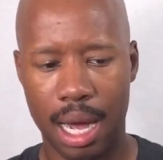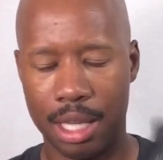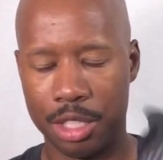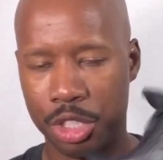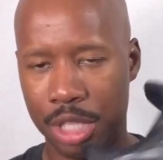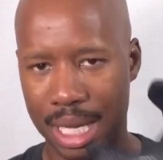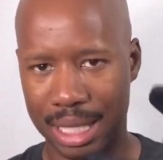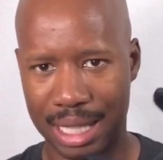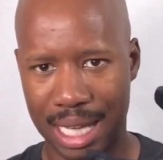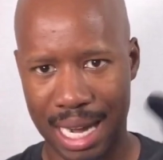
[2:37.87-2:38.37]

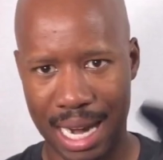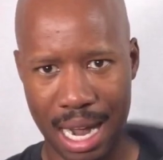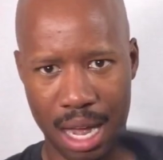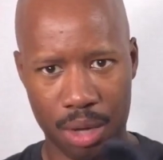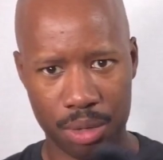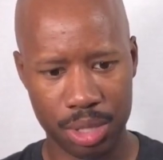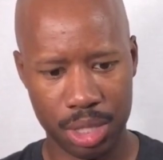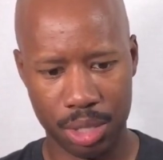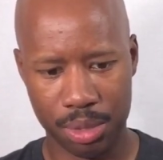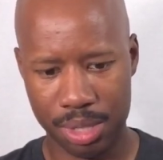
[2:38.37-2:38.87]
Check that
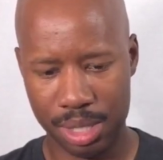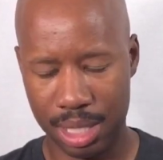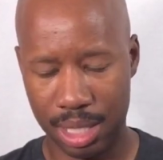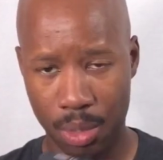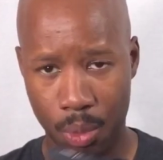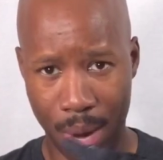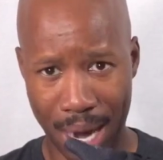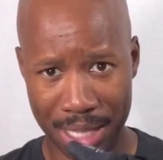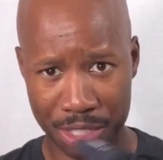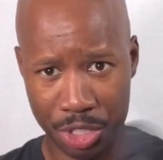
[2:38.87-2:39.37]
out. You'll see
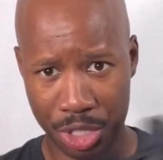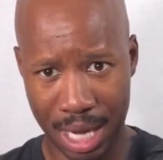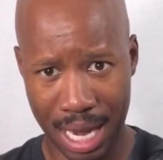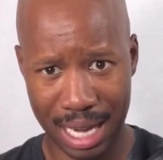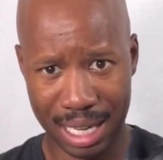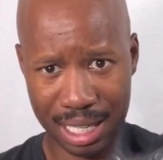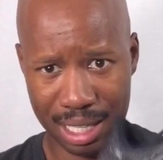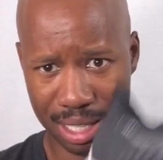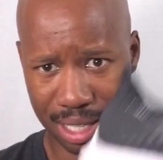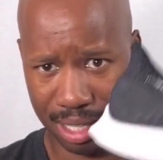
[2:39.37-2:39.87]
the white
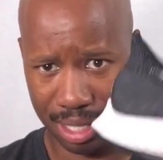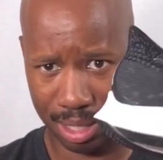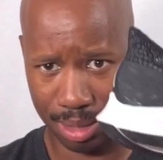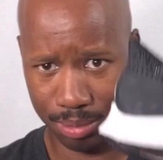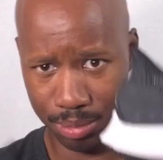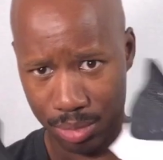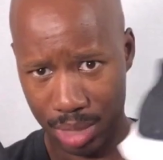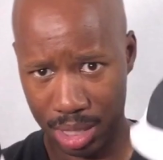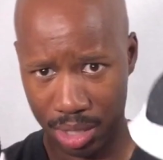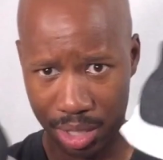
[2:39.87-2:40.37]
check,
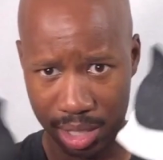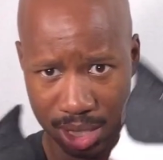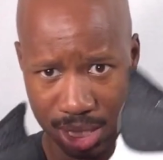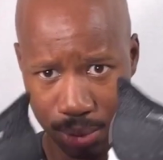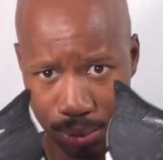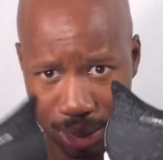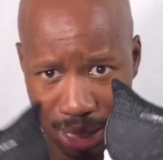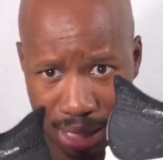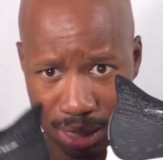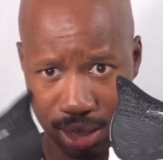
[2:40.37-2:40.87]
and you can
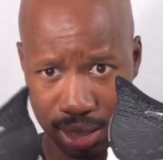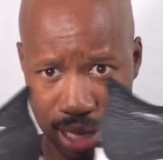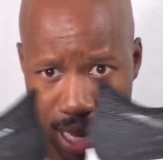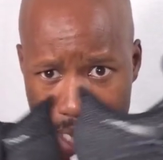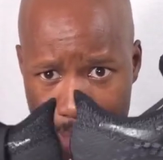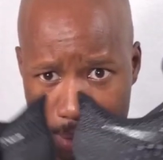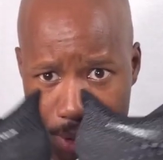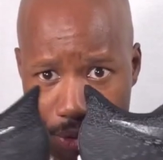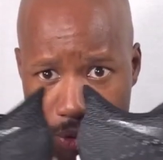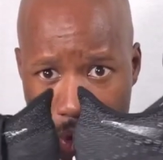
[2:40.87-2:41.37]
see what they look
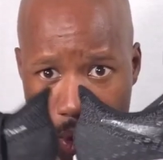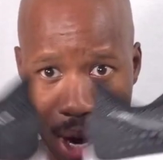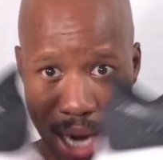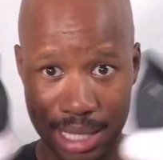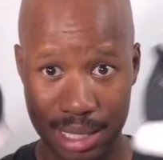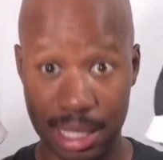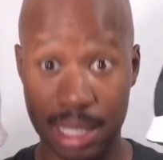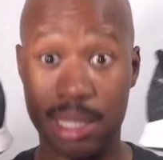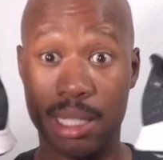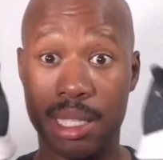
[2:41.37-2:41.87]
like before
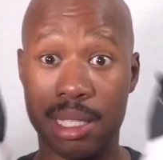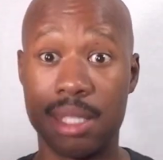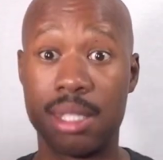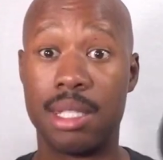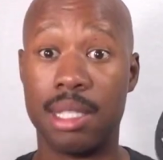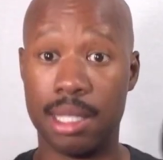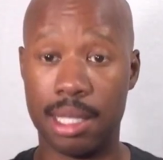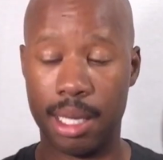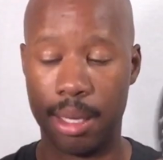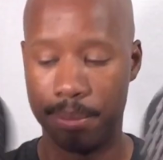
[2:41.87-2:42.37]
I did this
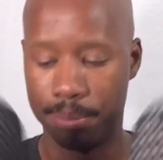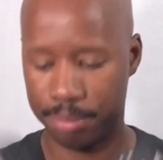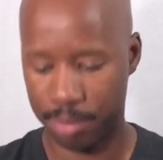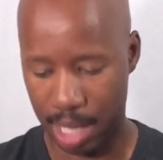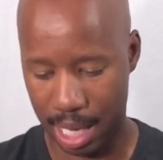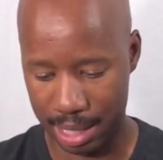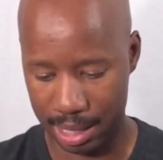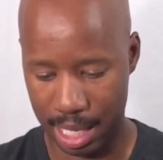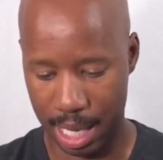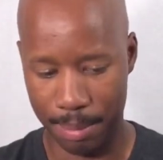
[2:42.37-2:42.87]
to them.
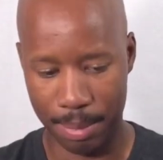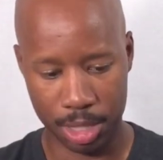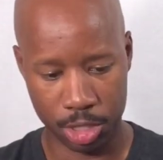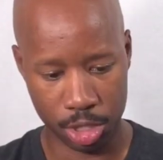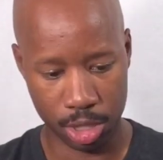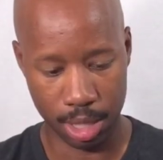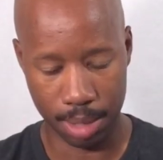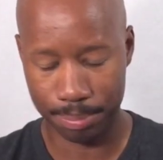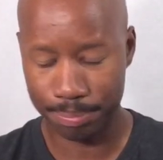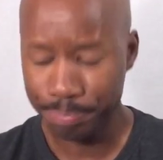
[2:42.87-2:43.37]
I
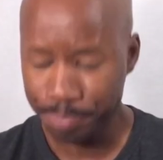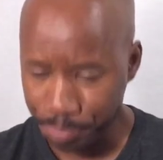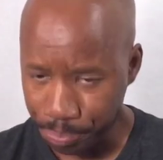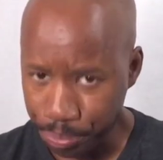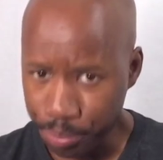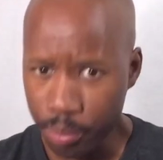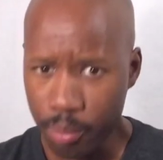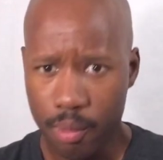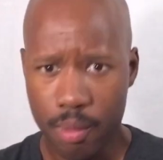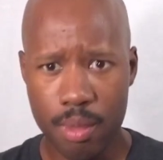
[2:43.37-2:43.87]
damaged them.
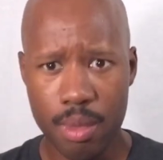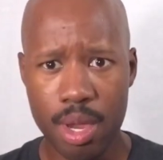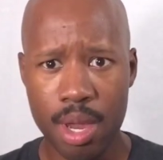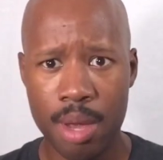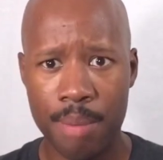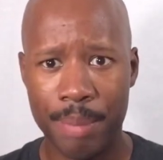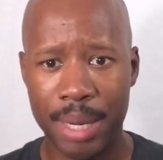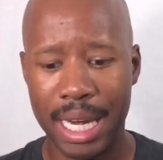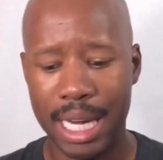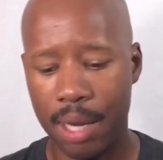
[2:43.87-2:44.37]

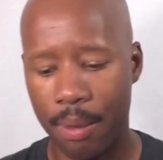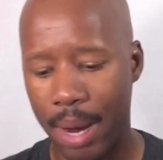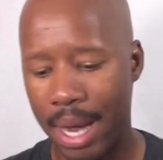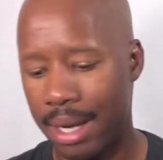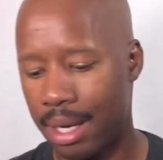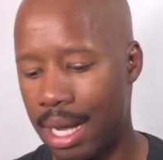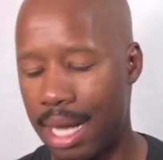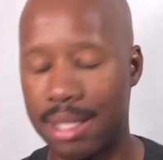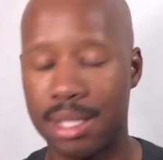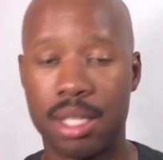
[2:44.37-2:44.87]
But
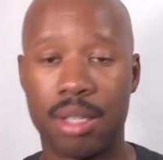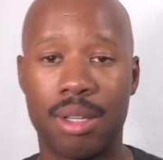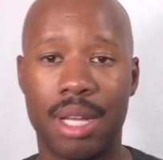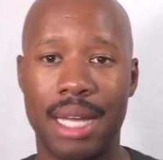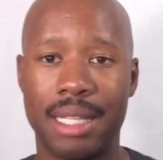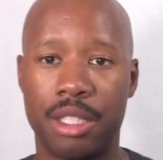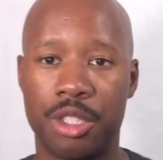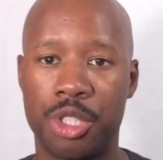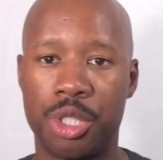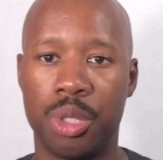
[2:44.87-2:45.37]
anyway, I still
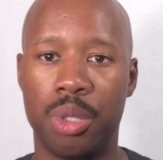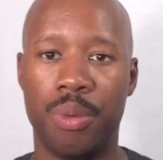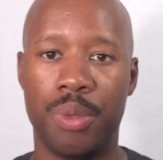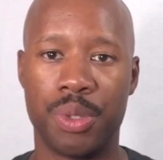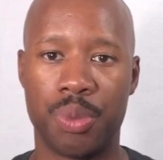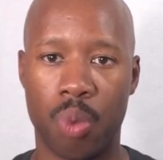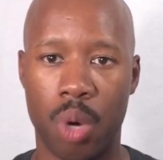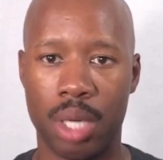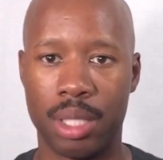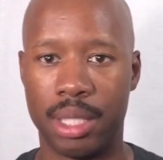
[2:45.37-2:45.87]
like the shoe. It
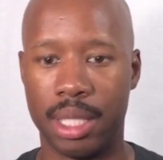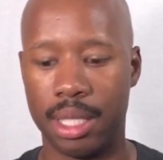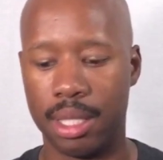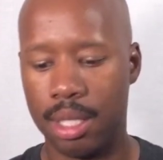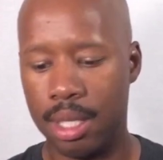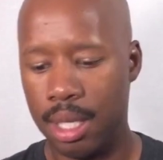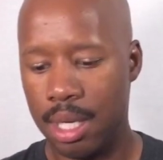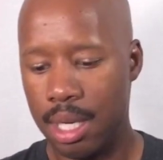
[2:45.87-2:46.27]
was worth it,